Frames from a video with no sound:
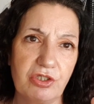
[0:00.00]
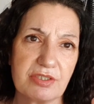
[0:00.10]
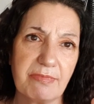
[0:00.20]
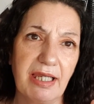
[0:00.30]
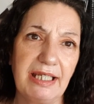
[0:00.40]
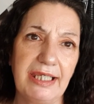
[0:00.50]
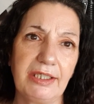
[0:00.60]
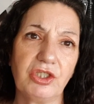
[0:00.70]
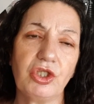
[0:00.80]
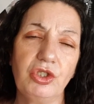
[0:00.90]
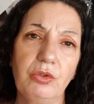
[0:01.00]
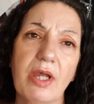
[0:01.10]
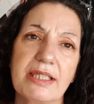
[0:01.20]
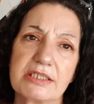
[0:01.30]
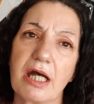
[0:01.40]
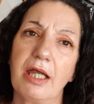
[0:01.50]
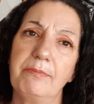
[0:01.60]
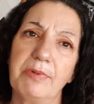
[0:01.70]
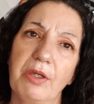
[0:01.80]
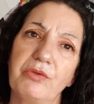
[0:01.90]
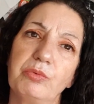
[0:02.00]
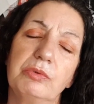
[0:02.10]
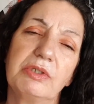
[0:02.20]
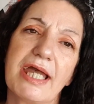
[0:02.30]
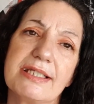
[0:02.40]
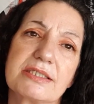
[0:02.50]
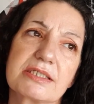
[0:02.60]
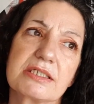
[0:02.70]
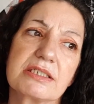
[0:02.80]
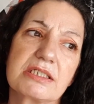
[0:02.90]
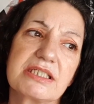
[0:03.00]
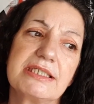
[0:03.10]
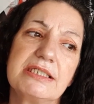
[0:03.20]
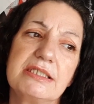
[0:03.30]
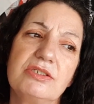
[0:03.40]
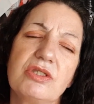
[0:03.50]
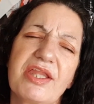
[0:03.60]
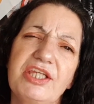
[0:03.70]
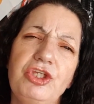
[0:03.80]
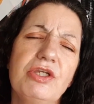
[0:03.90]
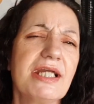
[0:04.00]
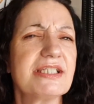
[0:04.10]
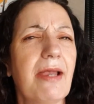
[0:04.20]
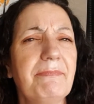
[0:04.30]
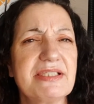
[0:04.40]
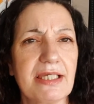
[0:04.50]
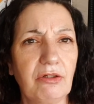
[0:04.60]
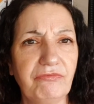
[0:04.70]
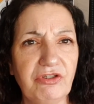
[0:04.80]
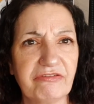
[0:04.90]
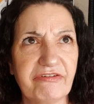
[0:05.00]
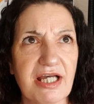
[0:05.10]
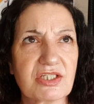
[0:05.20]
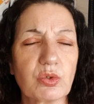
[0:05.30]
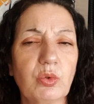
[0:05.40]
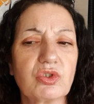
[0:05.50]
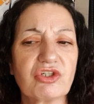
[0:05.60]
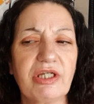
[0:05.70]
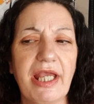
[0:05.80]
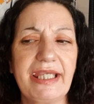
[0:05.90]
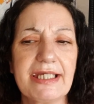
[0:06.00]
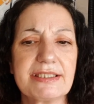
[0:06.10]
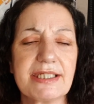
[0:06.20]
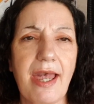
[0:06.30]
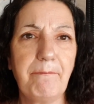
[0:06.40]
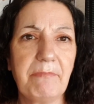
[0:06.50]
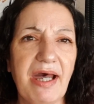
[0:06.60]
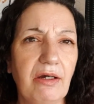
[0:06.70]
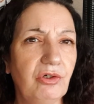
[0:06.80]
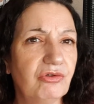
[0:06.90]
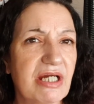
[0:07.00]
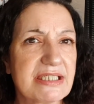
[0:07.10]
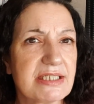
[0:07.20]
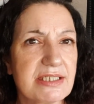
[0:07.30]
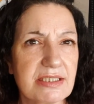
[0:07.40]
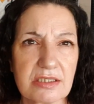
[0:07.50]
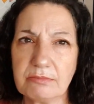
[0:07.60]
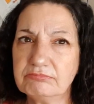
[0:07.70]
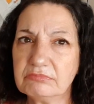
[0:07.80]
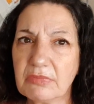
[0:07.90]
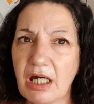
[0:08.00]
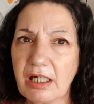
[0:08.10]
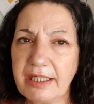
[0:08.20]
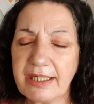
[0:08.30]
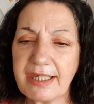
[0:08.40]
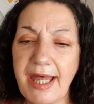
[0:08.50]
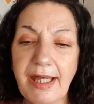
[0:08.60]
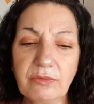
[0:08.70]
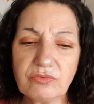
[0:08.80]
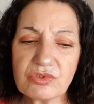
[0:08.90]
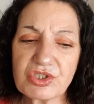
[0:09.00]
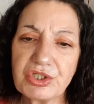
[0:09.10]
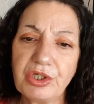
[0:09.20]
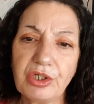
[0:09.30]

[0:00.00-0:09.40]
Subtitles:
use my link, you and I both will get, I think you get 10% off your first order and I get £10 credited to my account,